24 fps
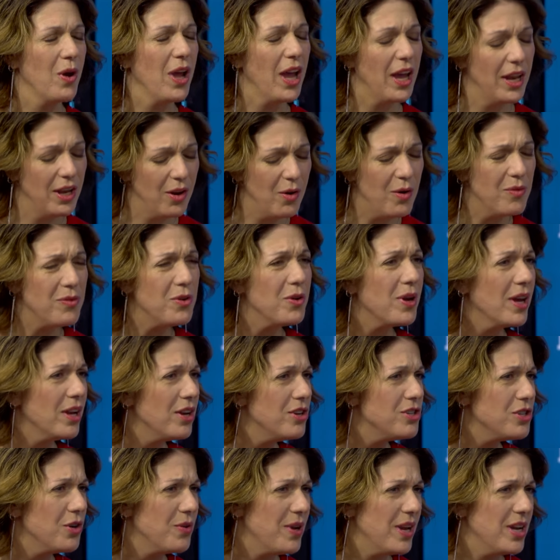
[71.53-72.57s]
now if you get a
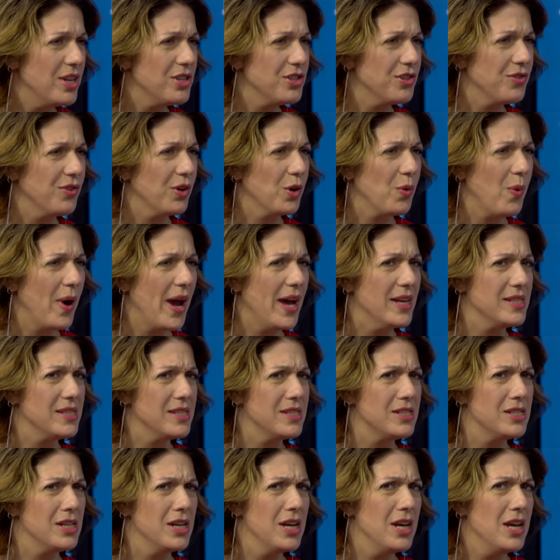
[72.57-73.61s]
donation
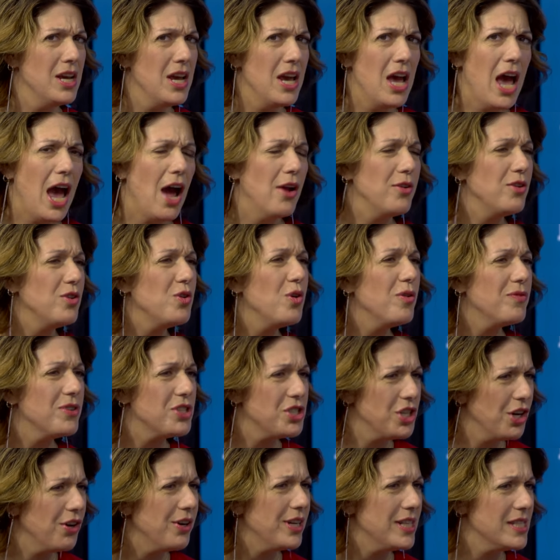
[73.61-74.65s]
request, how do you know if a
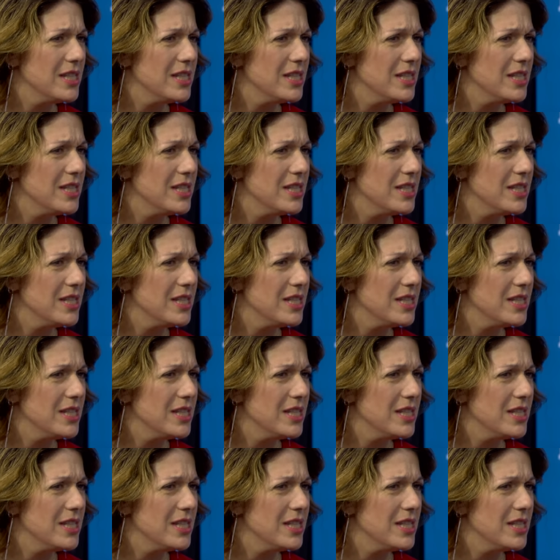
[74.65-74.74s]
charity is